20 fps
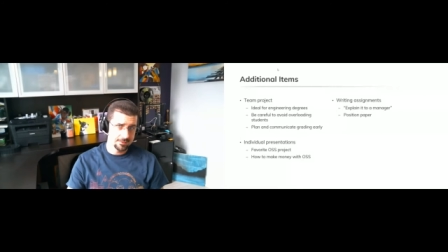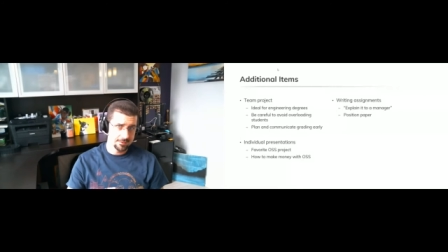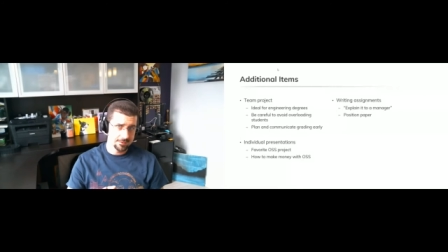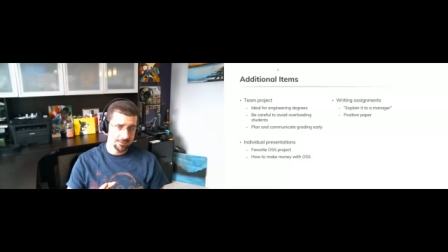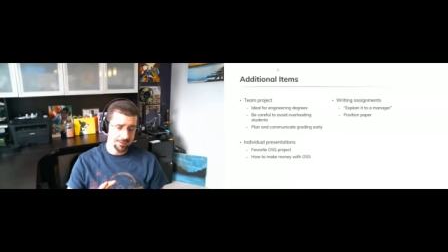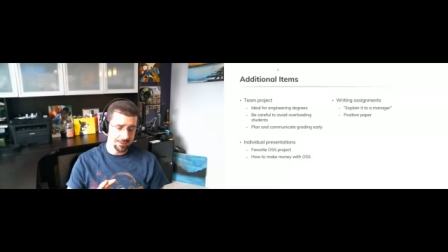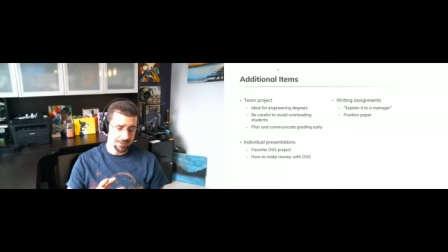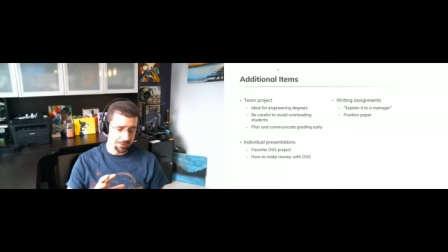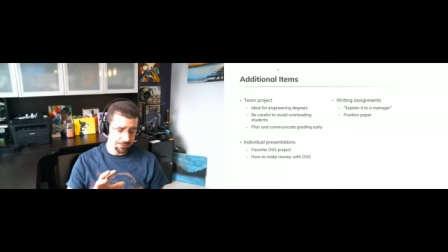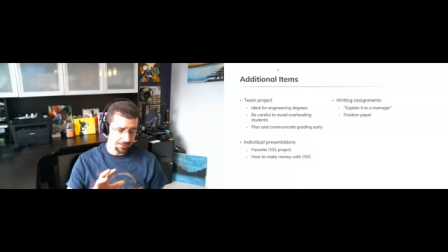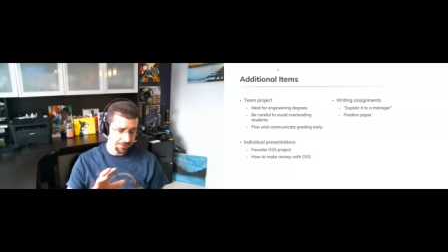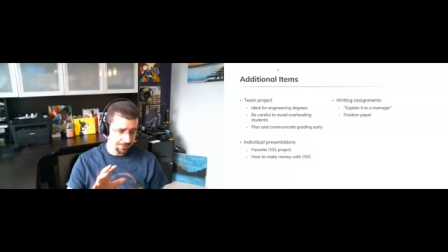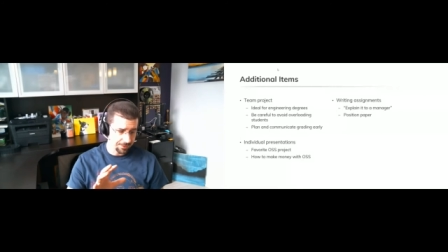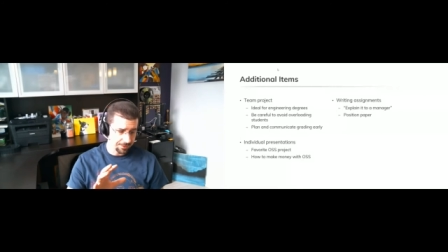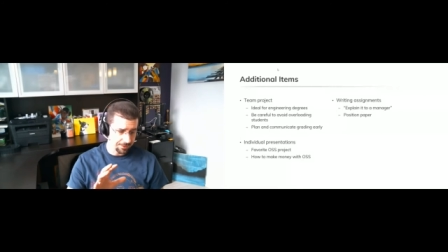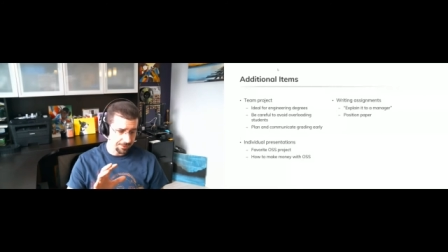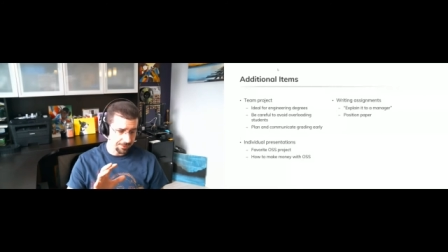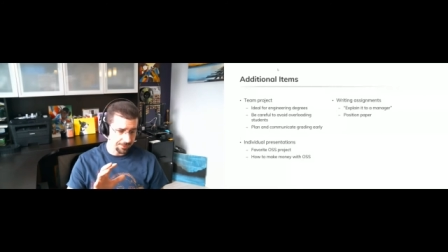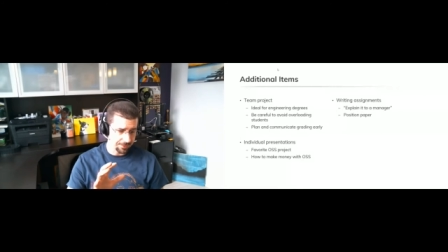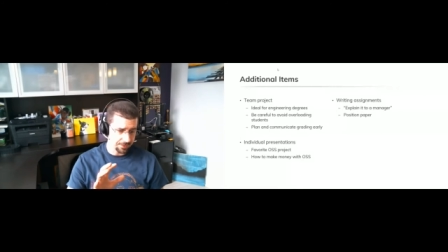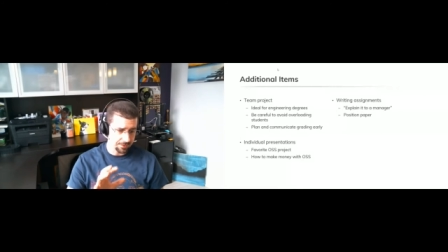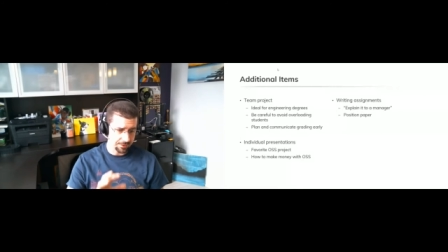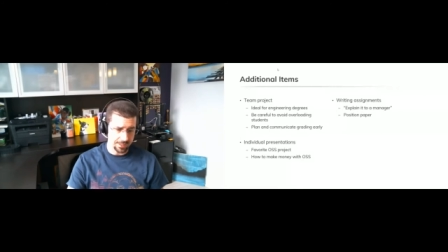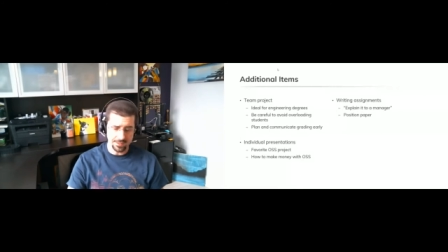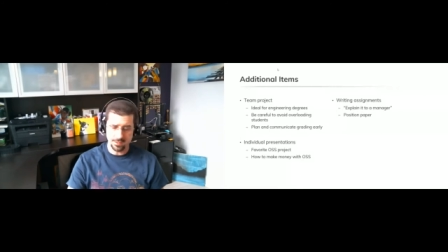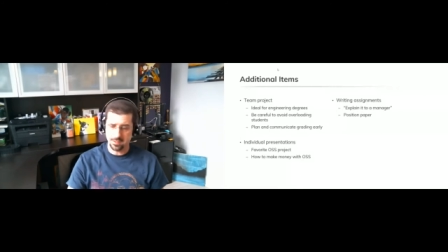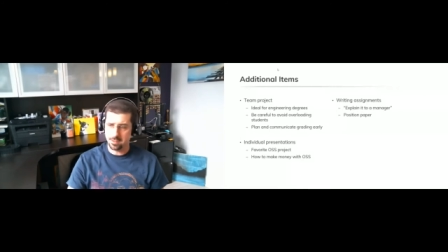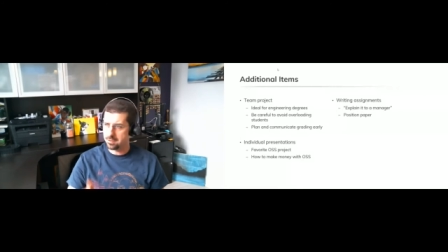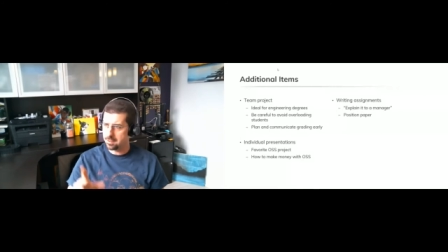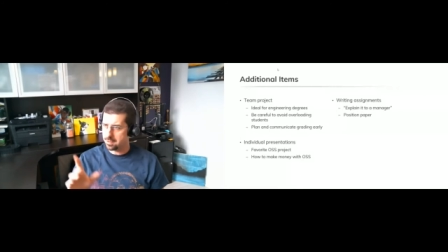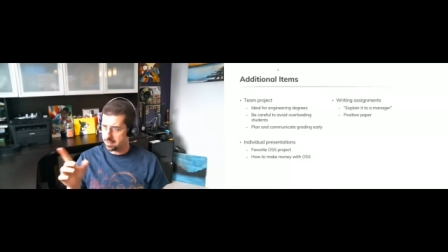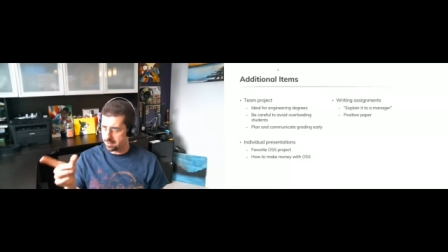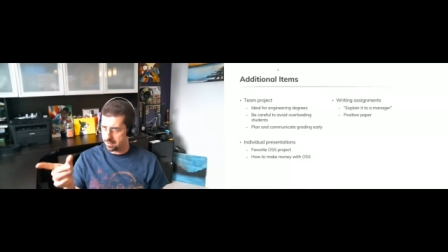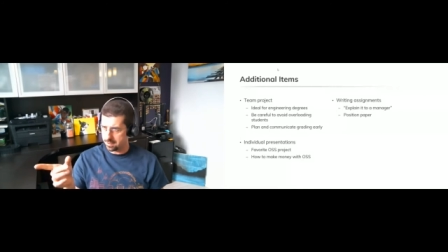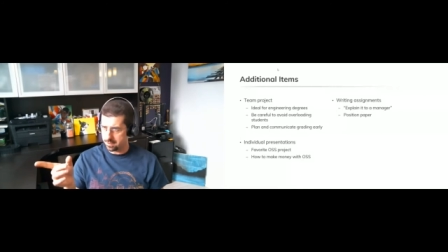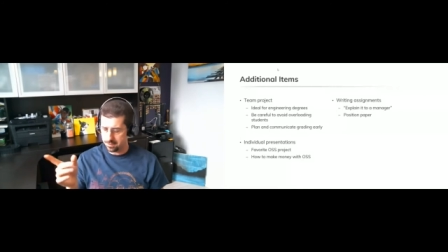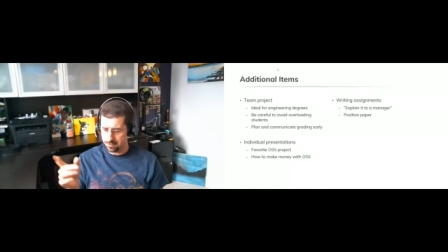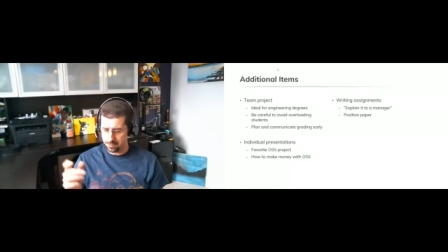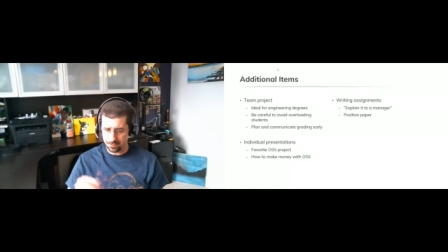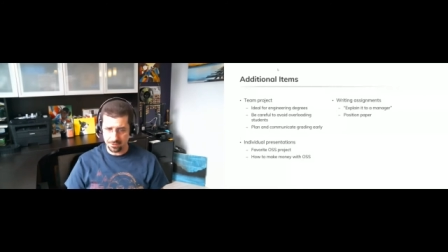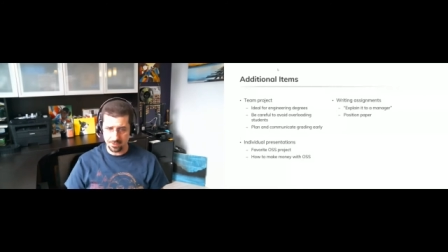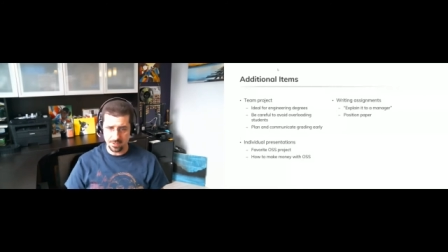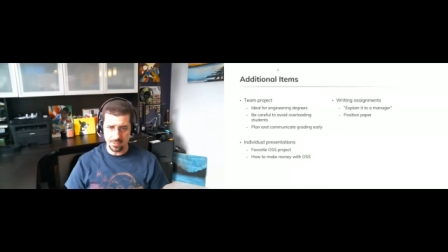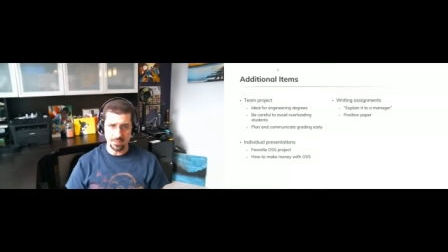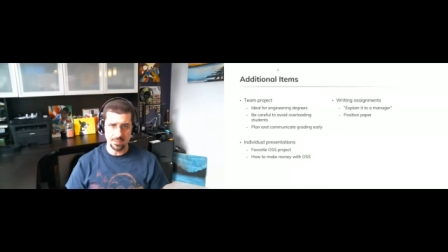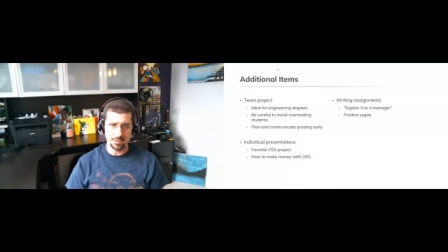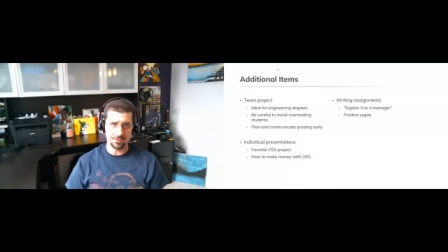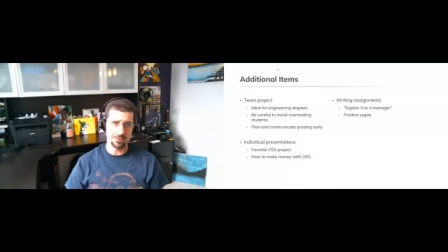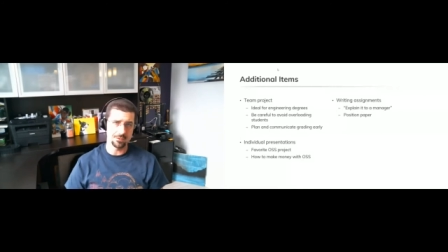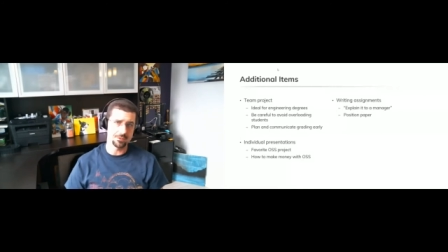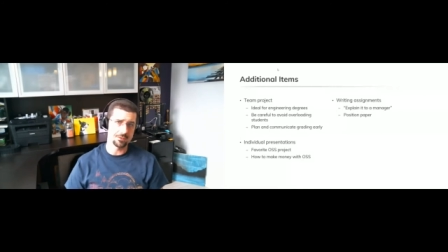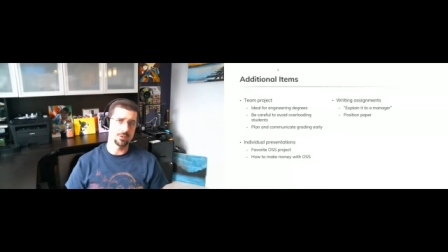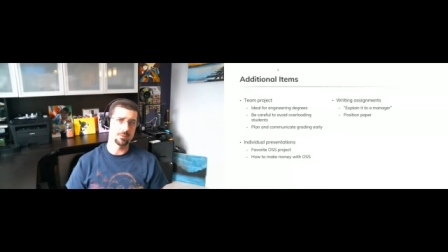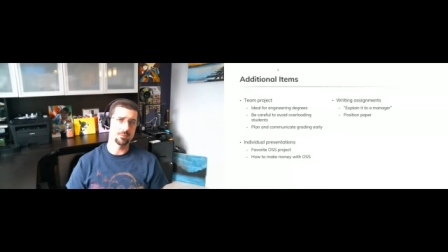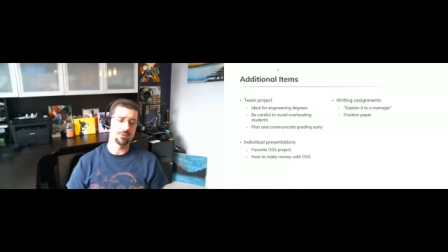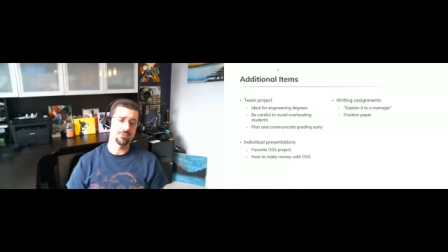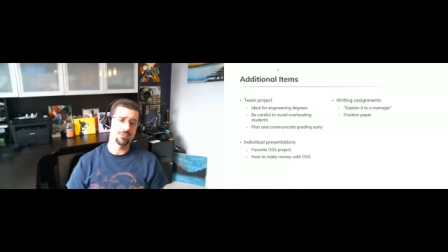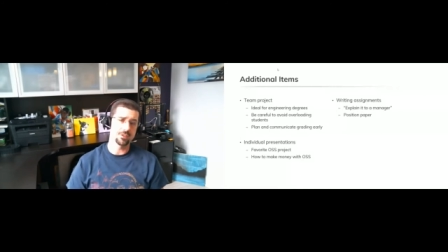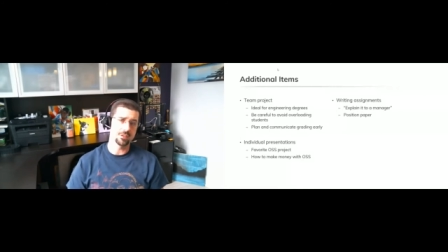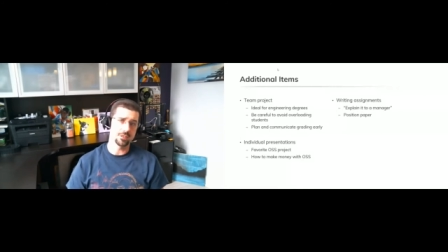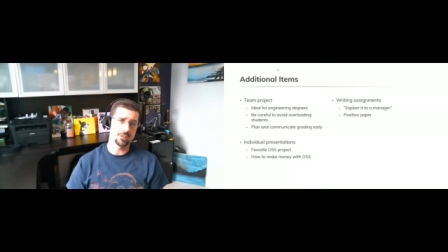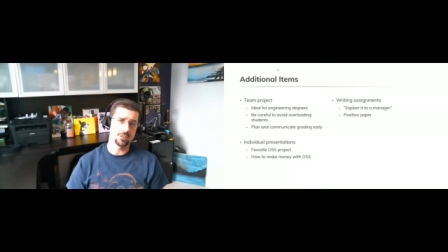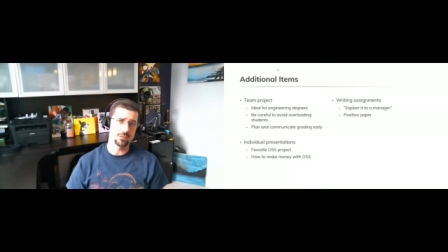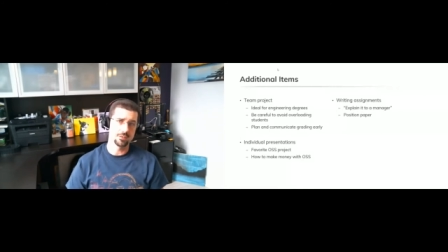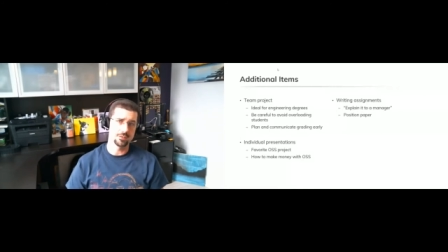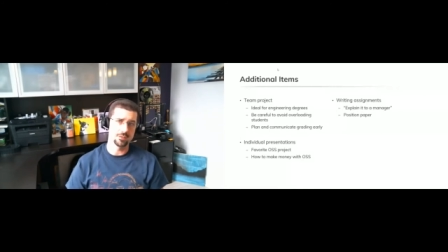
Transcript: you know the the criteria and I, you'll see this in some of the